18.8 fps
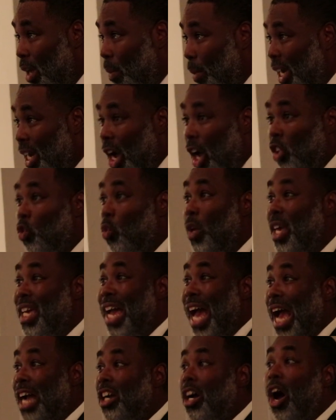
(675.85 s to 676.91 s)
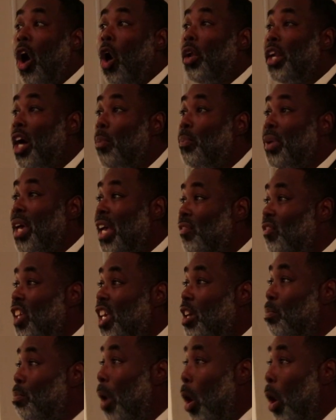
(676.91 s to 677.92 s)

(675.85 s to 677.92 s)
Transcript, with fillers: Because we got caught up in the